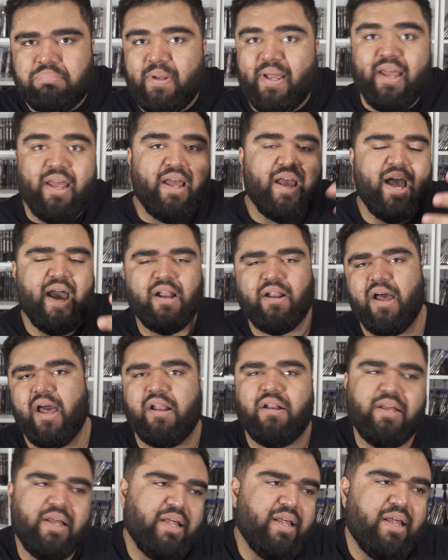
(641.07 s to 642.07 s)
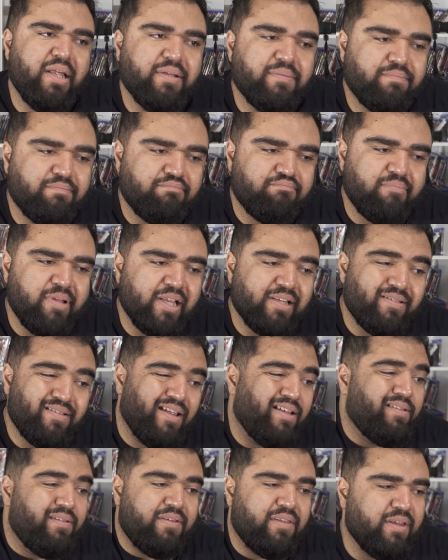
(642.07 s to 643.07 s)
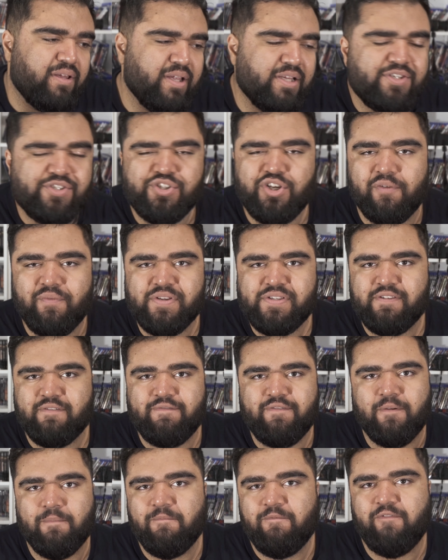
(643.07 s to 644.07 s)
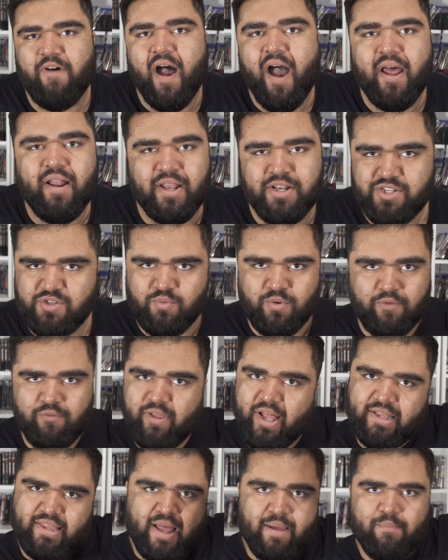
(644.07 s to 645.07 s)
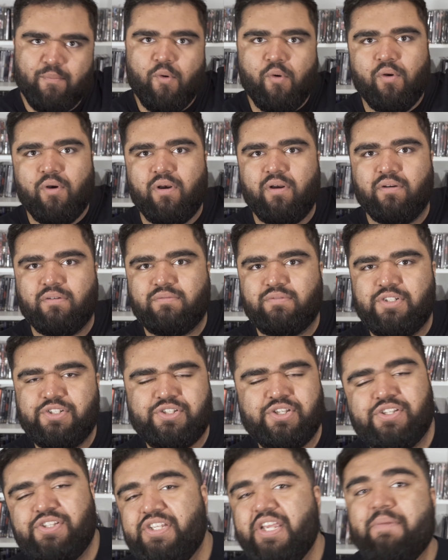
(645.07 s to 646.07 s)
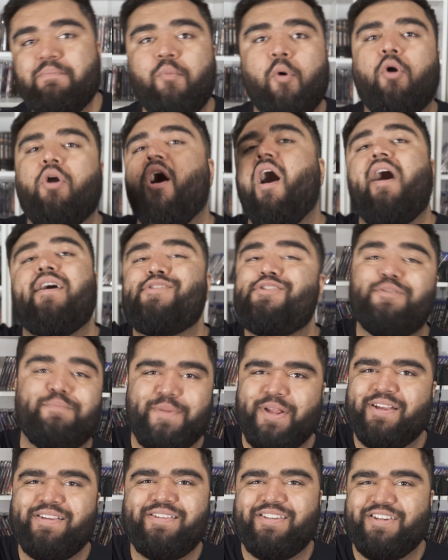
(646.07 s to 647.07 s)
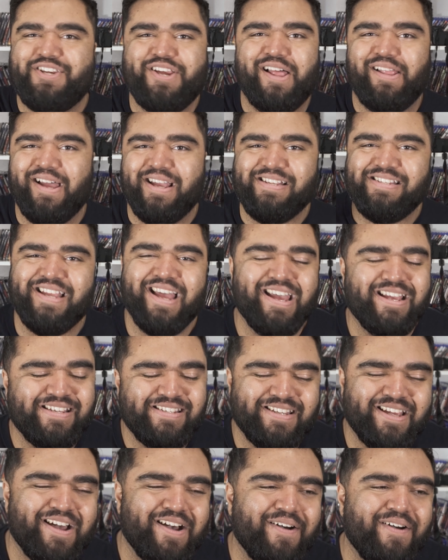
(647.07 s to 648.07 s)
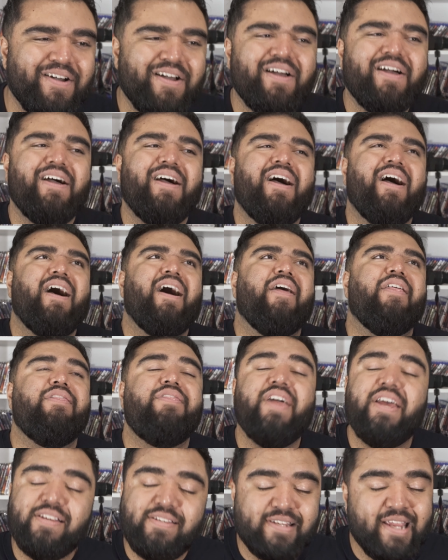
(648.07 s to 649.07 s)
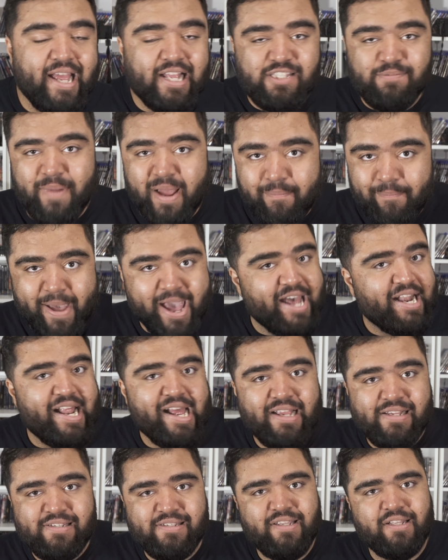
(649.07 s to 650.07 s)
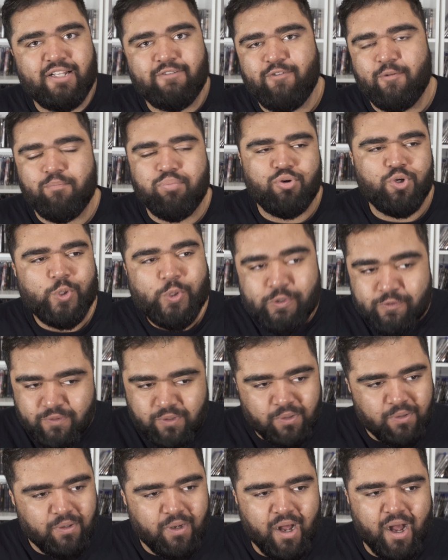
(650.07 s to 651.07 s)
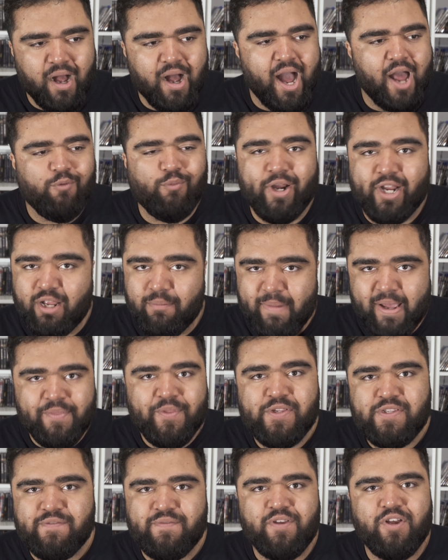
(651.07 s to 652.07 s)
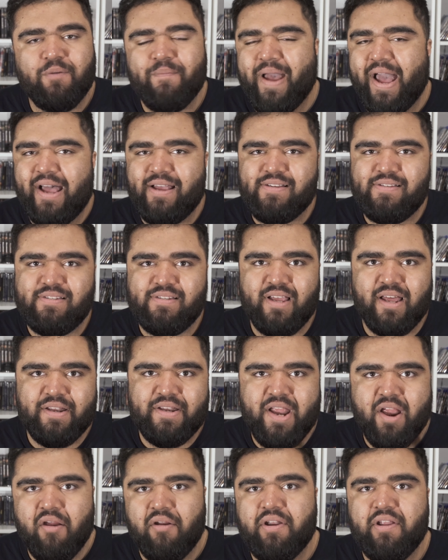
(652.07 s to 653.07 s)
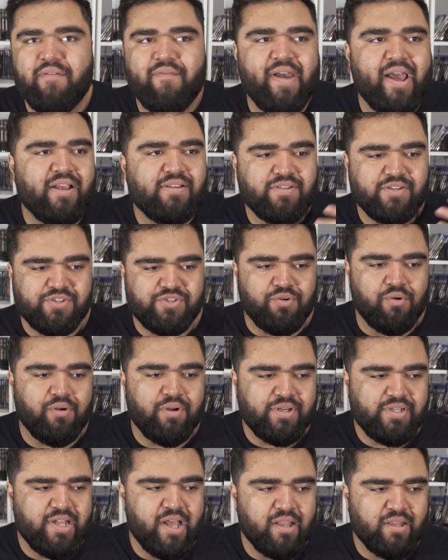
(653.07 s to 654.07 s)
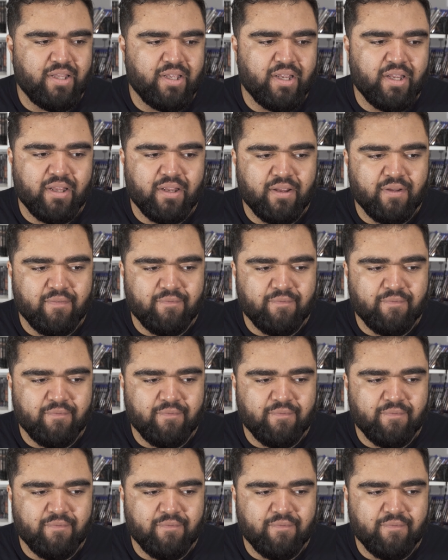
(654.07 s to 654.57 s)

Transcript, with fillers: it, I, I, it it's, it serviced the film fine. I just would have liked that more, just to see more awesomeness, shall I say. So this gets my badass seal of approval. Uh, I'd recommend this film as a narrative, as a storytelling